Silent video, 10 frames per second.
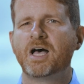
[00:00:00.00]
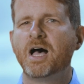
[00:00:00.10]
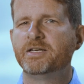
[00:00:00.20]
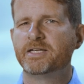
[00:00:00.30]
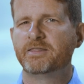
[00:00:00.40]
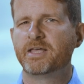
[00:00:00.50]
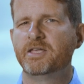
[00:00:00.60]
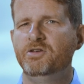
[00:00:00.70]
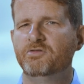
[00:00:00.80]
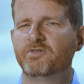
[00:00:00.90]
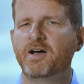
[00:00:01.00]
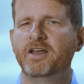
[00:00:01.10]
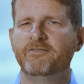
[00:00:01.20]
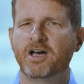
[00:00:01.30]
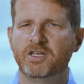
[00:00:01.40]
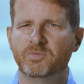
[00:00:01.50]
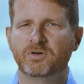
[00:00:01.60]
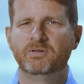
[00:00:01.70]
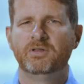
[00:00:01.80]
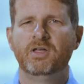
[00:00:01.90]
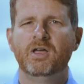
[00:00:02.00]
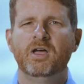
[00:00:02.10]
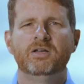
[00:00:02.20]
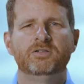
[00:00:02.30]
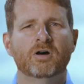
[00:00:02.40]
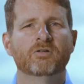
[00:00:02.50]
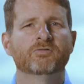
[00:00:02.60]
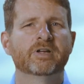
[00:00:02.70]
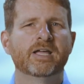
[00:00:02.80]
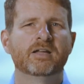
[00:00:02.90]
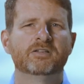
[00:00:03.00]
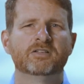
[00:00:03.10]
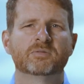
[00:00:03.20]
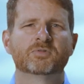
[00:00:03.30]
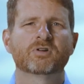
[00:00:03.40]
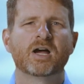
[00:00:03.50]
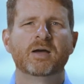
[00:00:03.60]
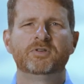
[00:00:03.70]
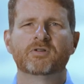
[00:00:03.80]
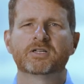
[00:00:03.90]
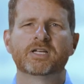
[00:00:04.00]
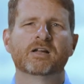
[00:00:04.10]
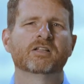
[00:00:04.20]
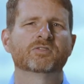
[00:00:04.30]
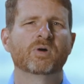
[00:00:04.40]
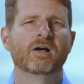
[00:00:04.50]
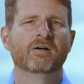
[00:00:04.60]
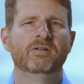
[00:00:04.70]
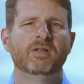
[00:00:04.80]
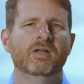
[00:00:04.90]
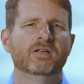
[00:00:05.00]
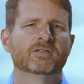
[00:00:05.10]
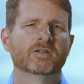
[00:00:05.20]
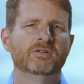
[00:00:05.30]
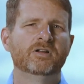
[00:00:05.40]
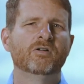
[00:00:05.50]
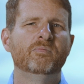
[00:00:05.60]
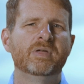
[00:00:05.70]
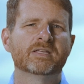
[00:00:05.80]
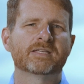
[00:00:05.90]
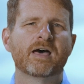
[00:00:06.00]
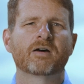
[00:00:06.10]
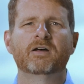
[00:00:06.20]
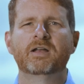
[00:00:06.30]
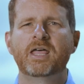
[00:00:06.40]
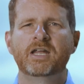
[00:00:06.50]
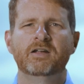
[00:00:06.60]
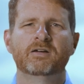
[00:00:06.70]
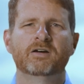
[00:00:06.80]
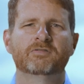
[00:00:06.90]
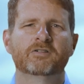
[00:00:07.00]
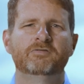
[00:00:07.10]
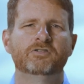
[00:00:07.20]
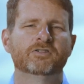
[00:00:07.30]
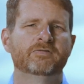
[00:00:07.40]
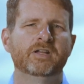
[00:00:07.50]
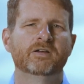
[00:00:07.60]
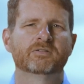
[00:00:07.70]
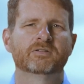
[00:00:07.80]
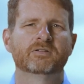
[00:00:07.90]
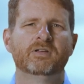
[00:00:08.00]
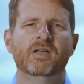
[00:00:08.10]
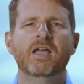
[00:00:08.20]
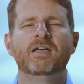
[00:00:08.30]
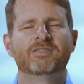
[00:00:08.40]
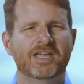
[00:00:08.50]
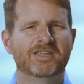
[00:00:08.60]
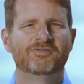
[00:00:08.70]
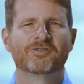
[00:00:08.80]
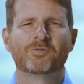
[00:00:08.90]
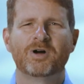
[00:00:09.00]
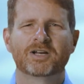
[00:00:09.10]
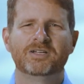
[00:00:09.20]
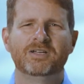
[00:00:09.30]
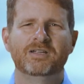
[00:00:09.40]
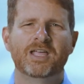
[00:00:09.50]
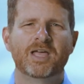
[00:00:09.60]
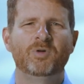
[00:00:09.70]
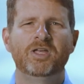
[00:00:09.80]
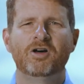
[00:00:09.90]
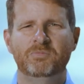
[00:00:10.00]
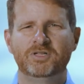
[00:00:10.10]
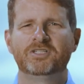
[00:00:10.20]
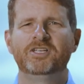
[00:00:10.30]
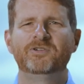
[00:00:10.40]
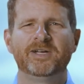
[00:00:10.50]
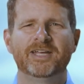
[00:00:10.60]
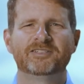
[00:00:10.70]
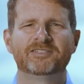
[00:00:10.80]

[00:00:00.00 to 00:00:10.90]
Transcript: content that you find valuable. Don't forget to subscribe to our channel as well, so you don't miss out on any of our future videos. Thank you for watching, and we hope to see you again